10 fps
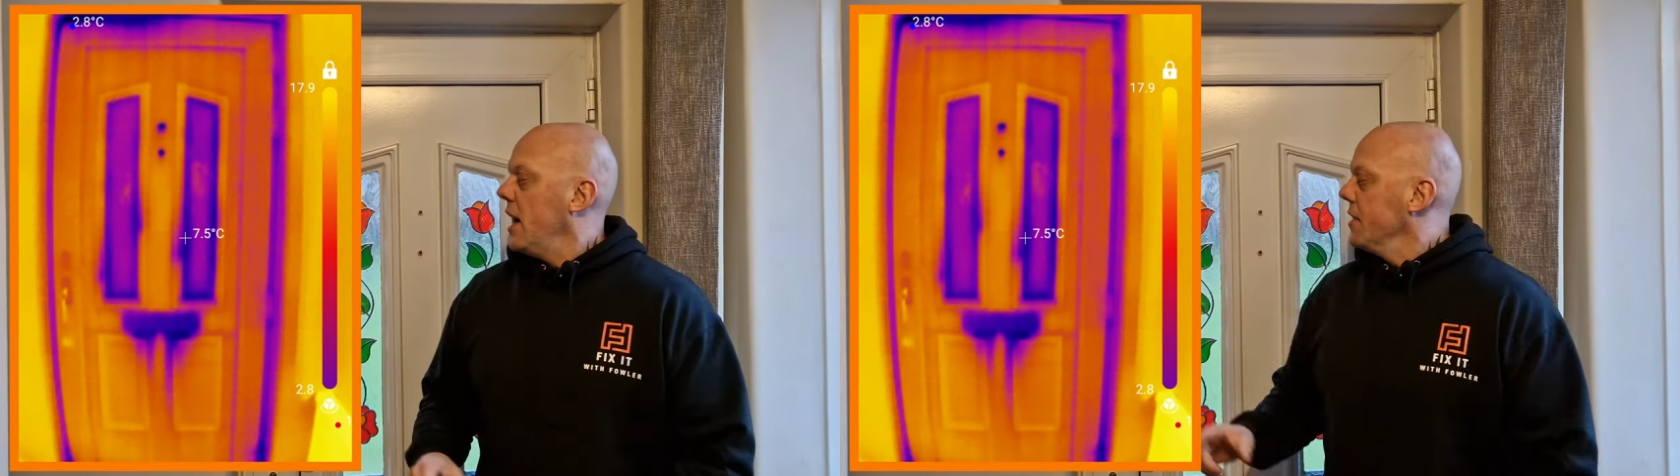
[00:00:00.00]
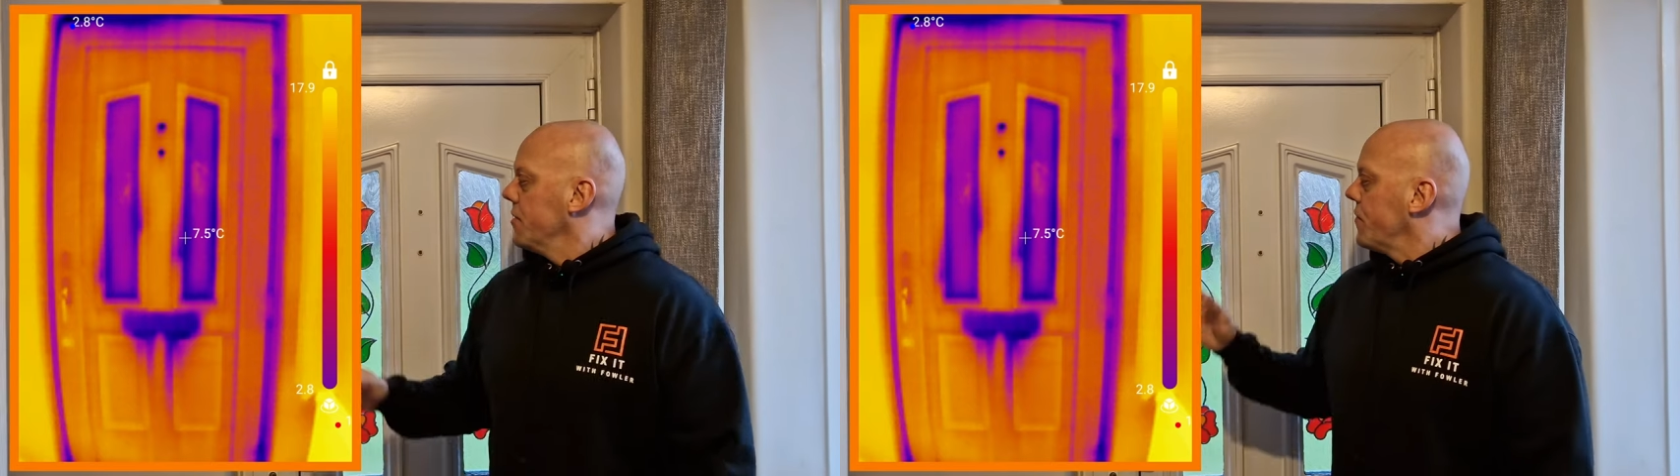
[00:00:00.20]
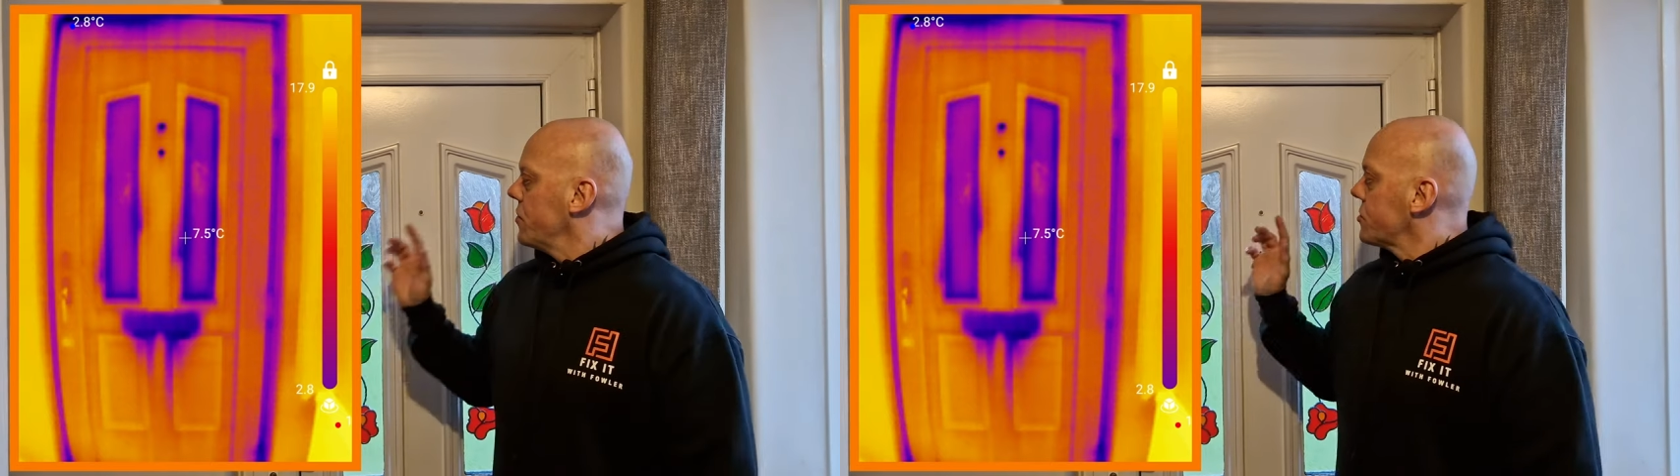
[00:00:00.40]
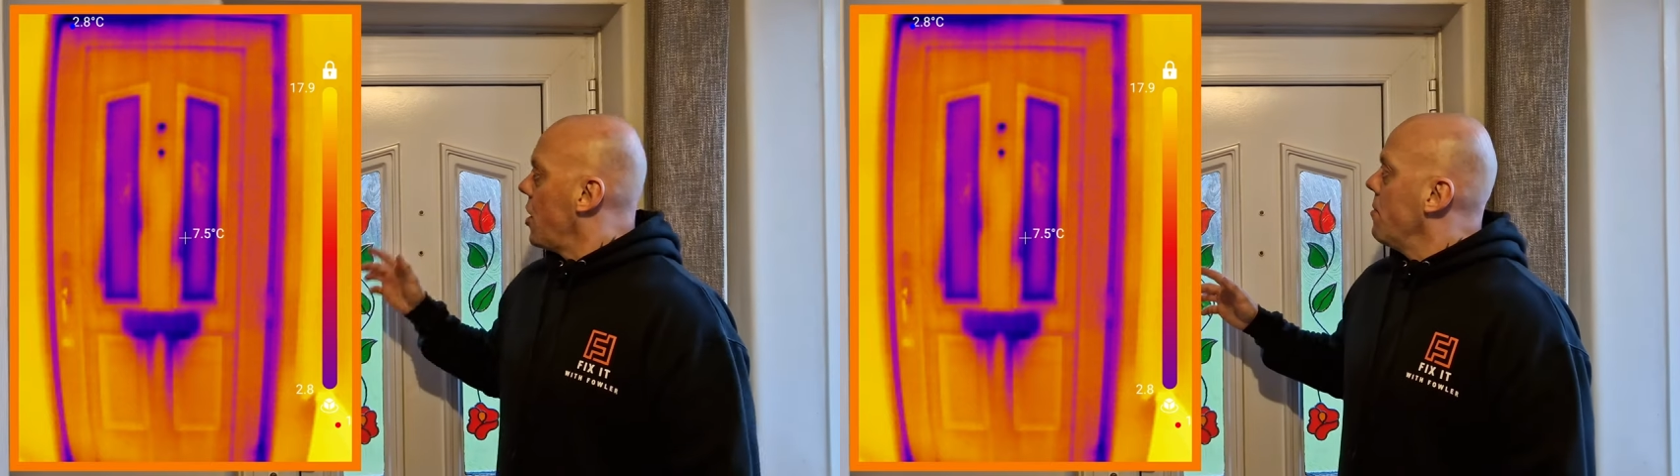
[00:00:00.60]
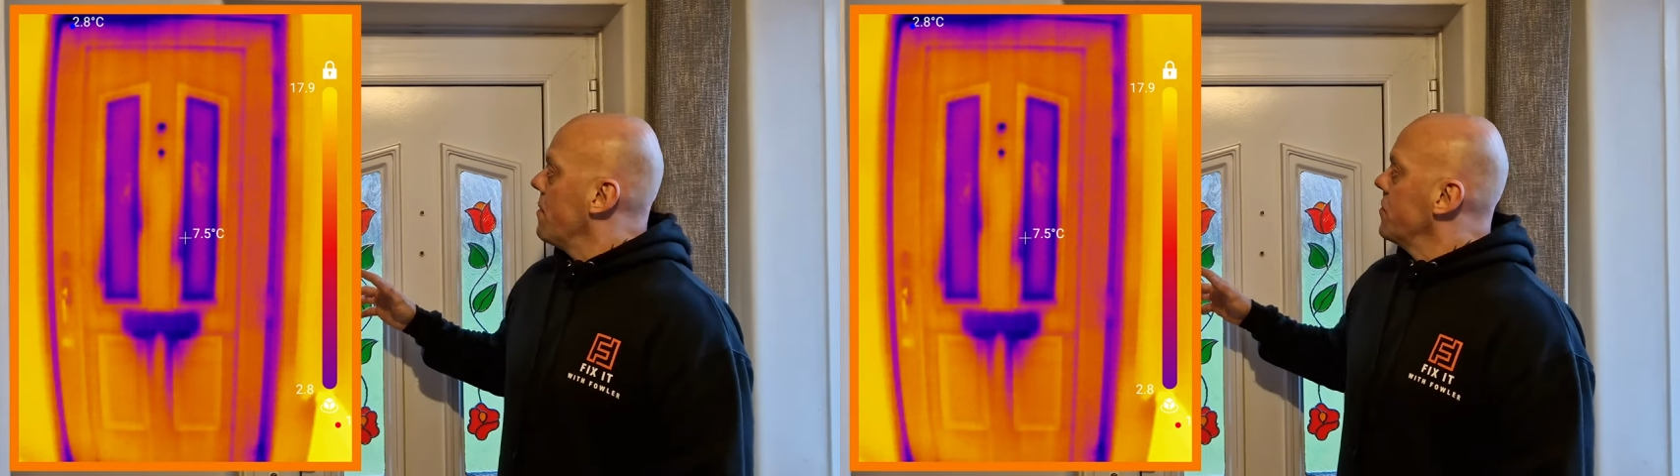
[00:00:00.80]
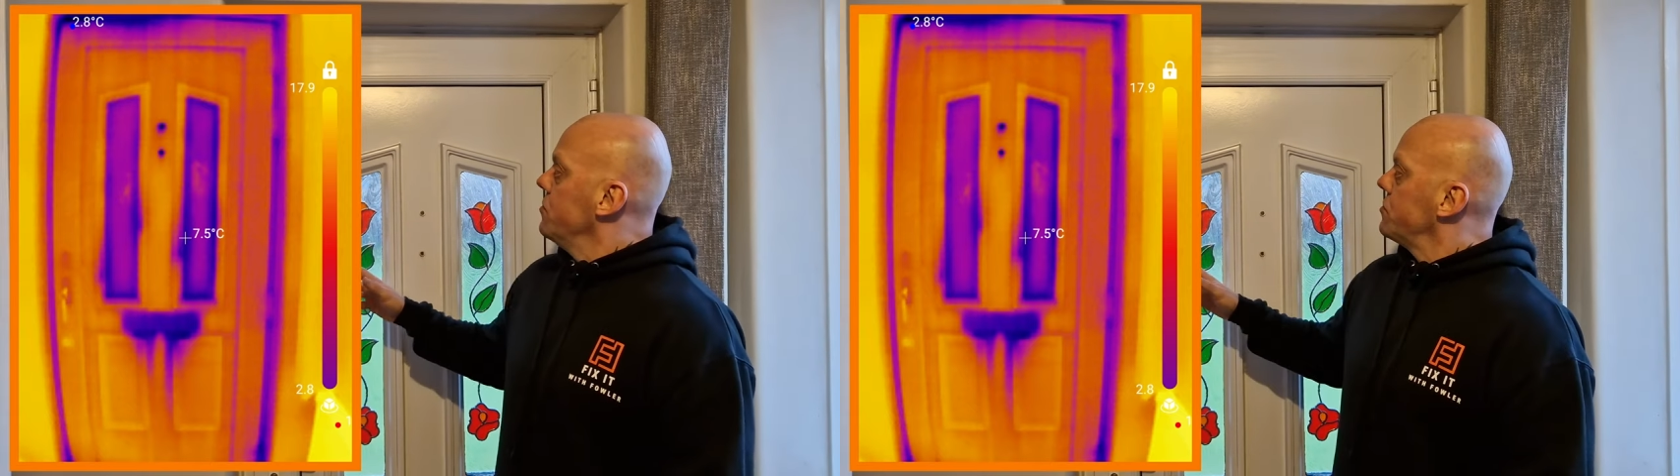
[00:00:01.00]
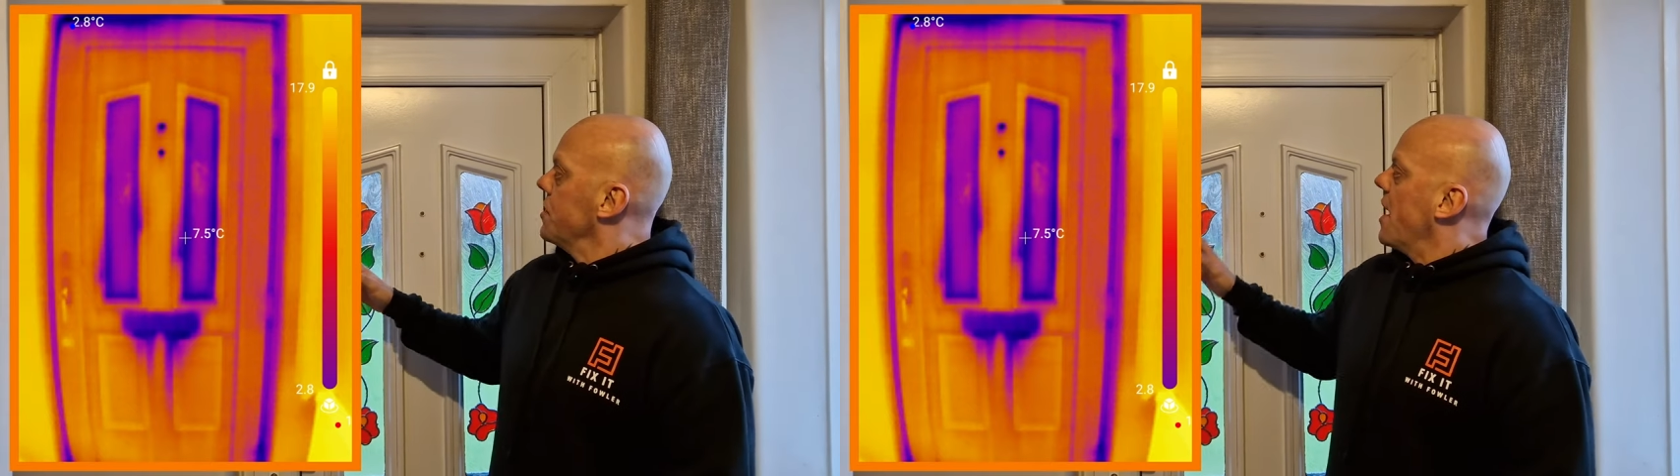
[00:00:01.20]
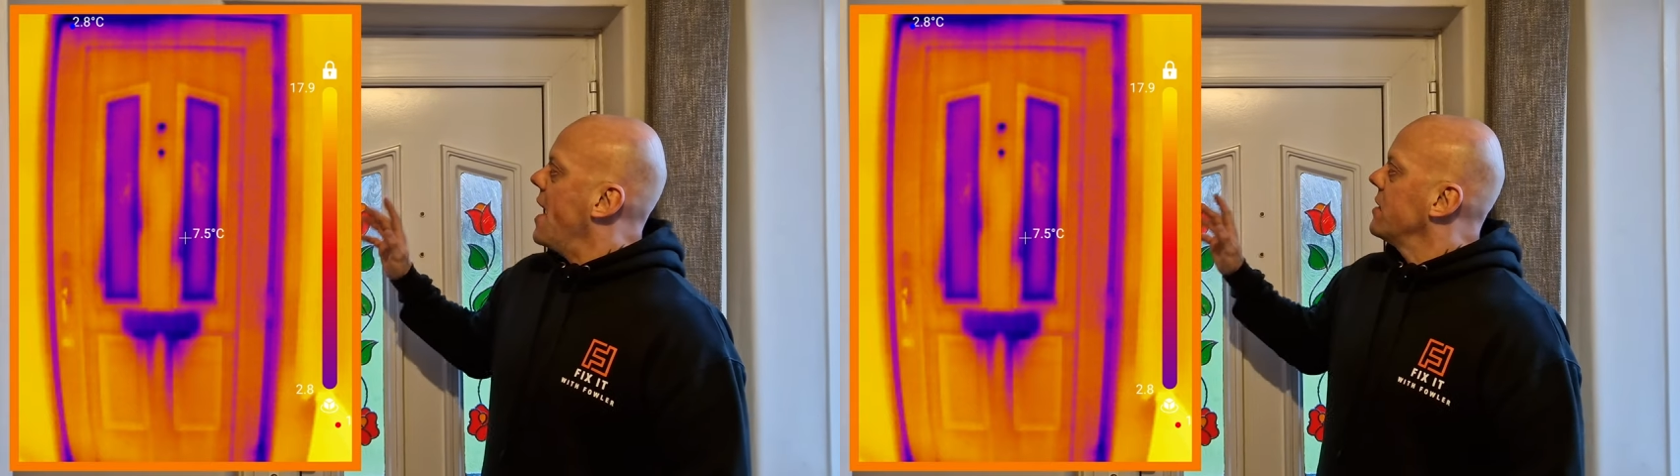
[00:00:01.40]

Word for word: And the first time I've used it